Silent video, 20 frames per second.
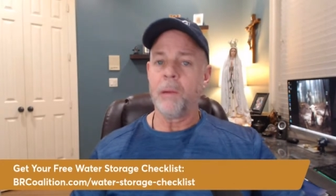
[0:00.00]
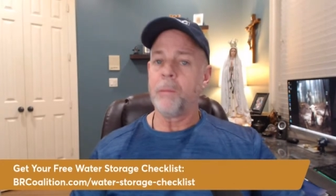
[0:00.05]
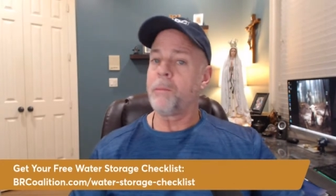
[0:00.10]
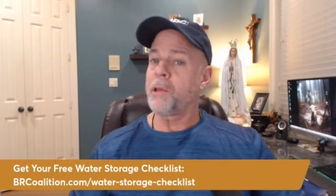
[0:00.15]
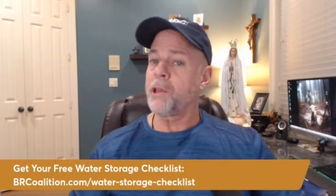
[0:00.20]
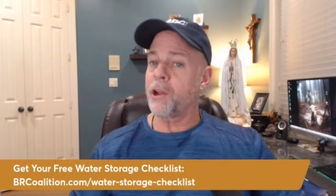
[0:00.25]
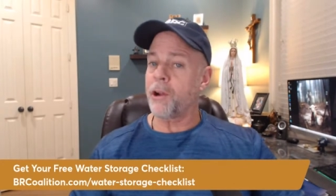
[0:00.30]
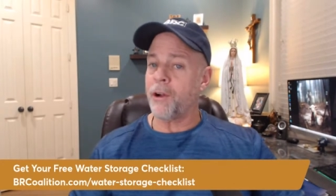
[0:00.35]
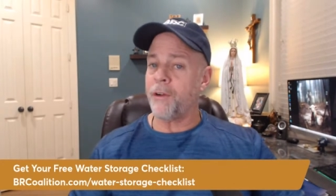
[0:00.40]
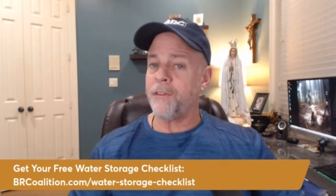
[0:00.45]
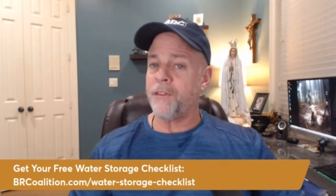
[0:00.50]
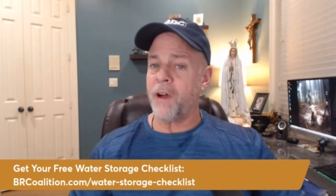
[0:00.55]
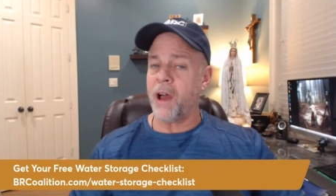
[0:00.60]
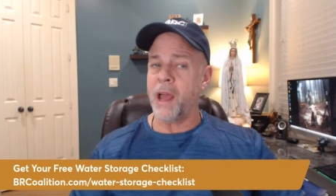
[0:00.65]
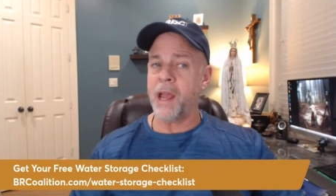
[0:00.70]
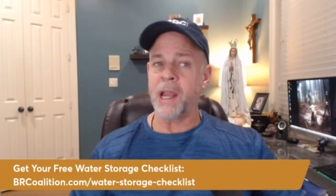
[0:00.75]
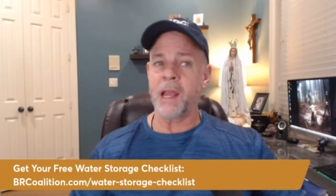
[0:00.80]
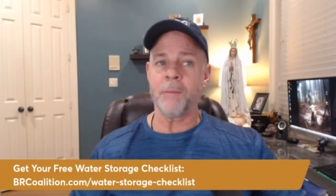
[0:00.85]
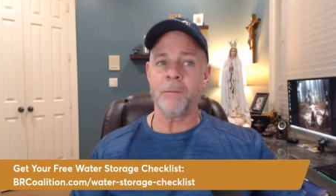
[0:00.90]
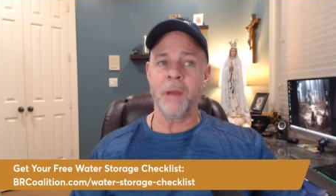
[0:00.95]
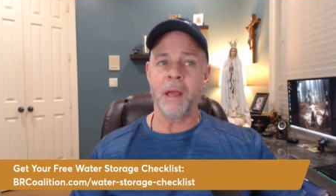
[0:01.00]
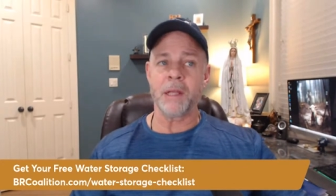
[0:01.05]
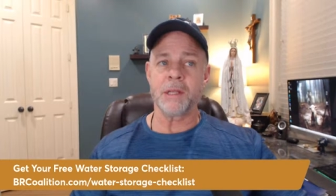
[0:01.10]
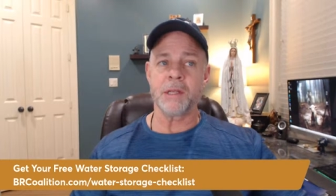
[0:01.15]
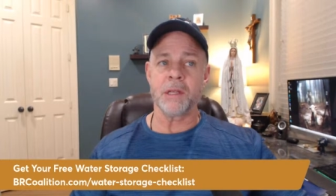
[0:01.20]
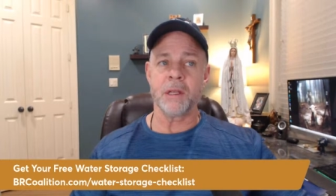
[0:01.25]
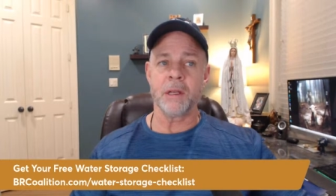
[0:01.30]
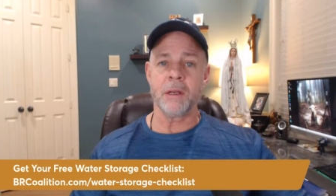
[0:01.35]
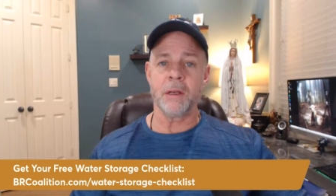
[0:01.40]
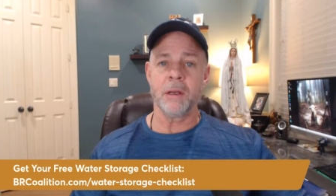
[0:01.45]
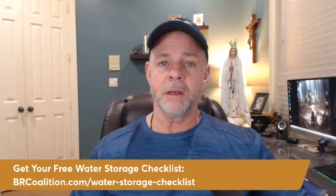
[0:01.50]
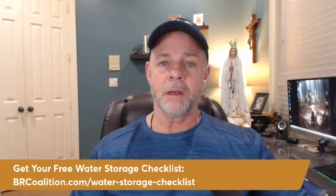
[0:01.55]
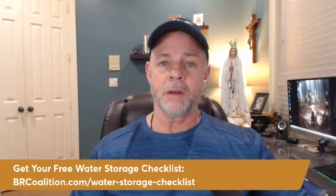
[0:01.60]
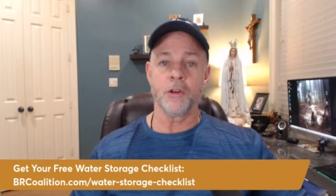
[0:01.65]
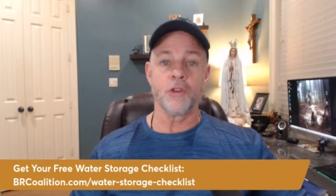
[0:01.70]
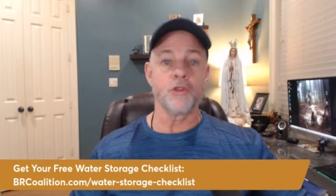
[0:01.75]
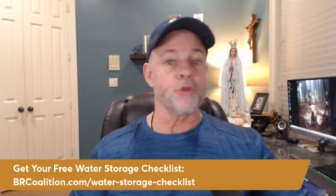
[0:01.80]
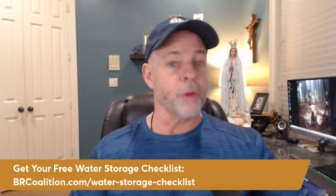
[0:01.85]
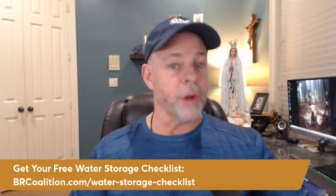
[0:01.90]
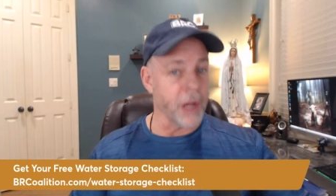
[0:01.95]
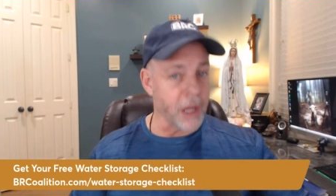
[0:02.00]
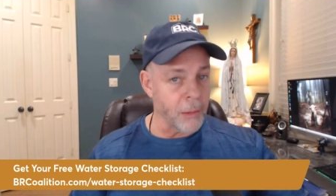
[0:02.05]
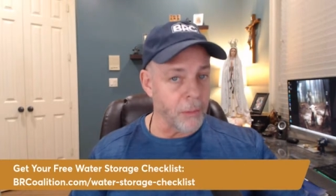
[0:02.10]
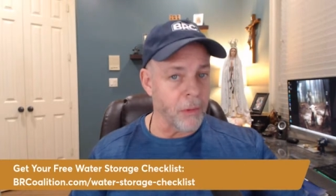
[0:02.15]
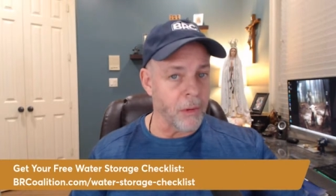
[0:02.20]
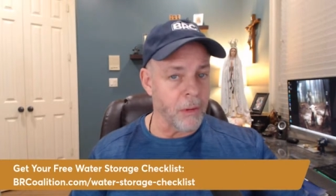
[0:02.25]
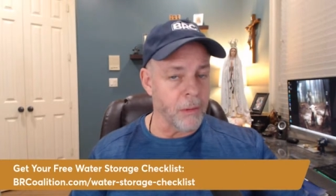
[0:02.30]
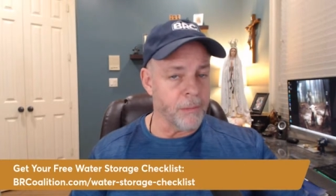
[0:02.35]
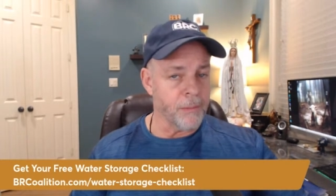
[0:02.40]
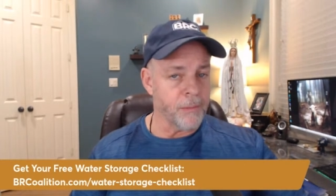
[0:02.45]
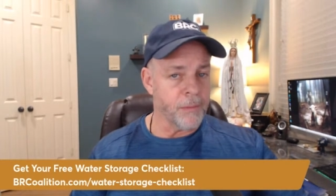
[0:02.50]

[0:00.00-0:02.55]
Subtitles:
Purifying it makes it drinkable.